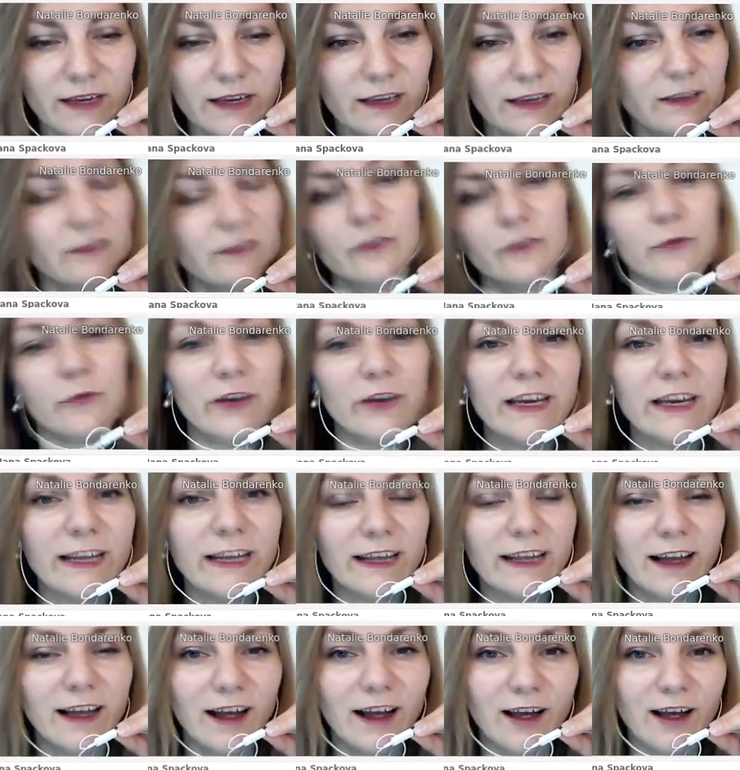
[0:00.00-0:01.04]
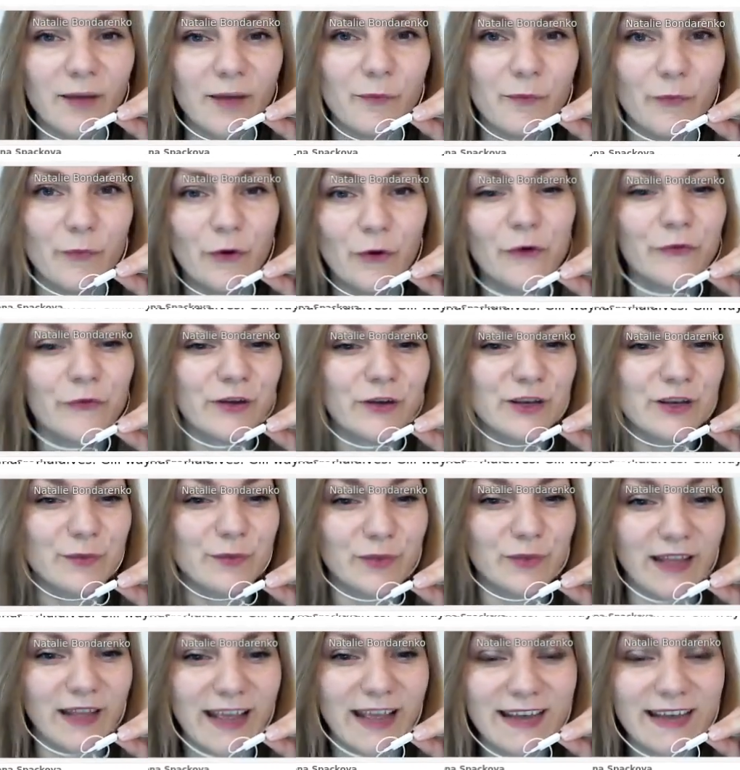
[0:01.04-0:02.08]
it's really a perfect
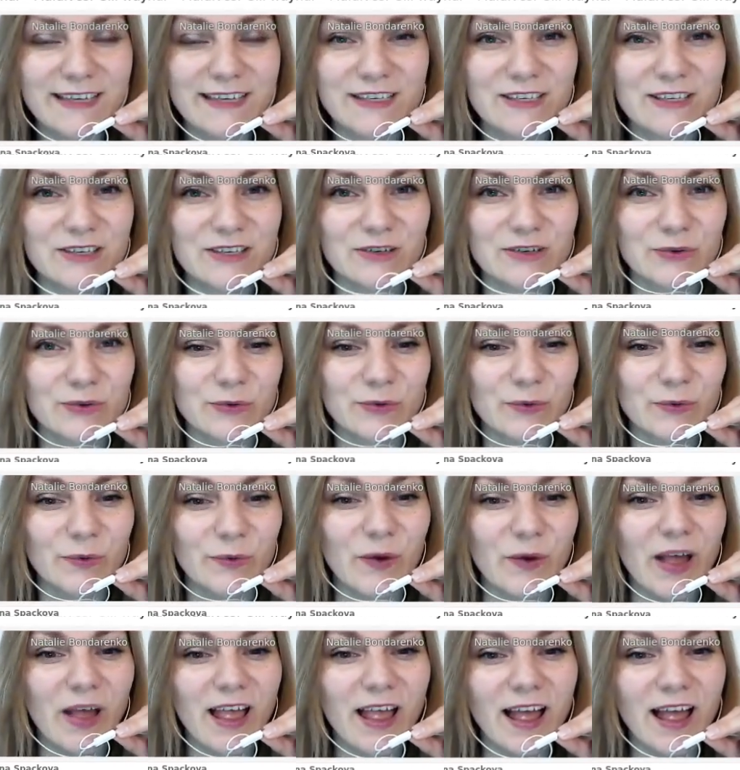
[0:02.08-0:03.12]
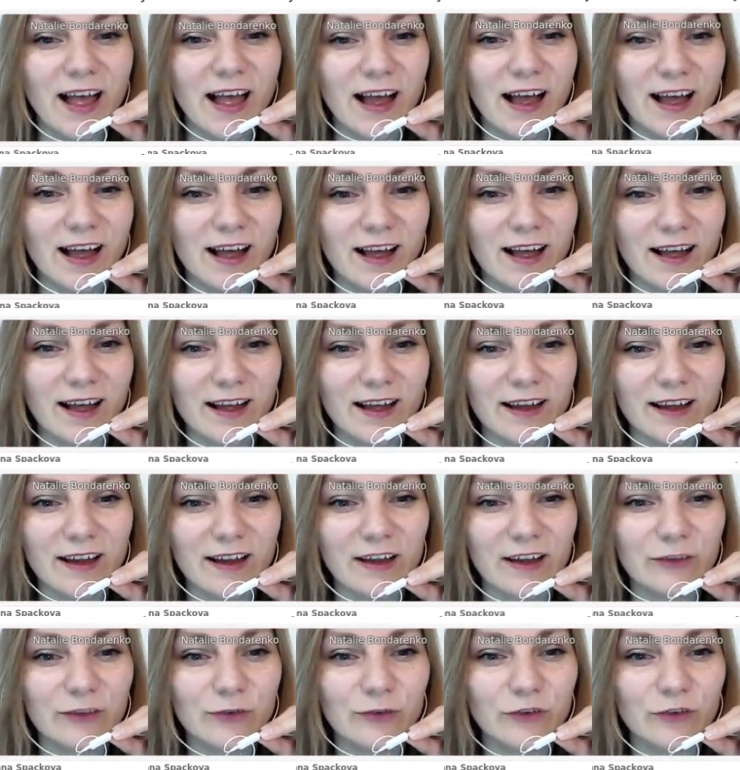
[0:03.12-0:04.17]
place to
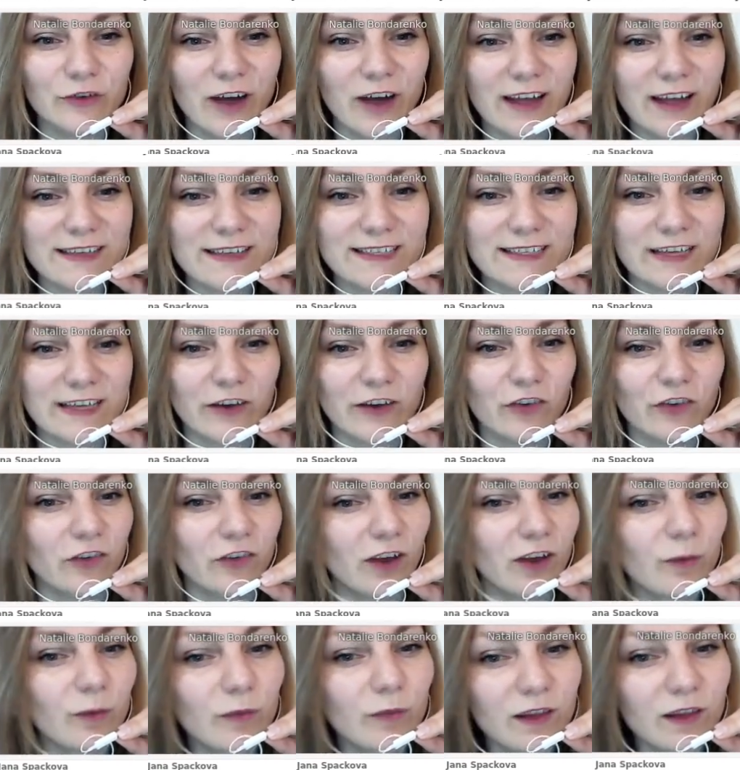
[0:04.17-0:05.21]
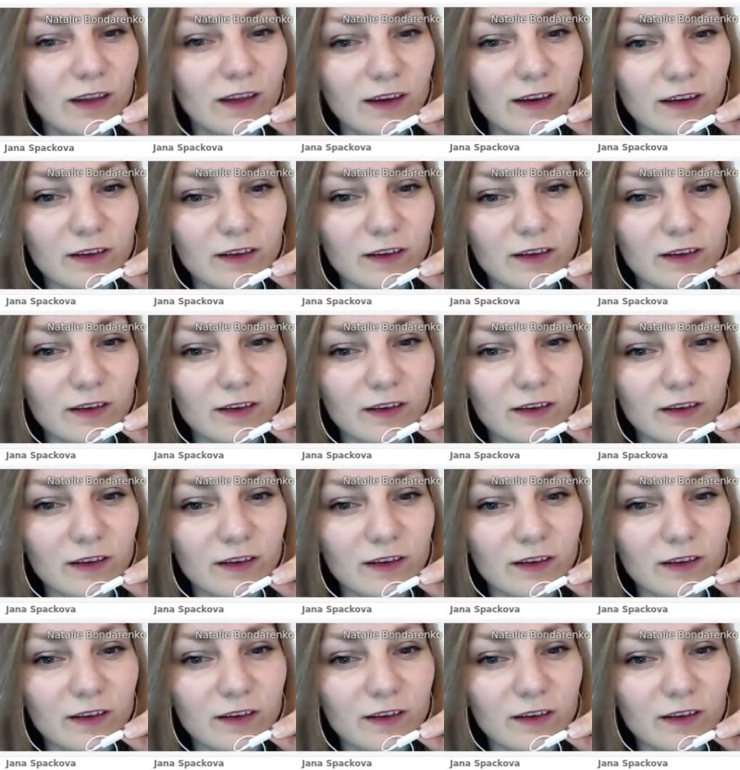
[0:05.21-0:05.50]
try sashimi,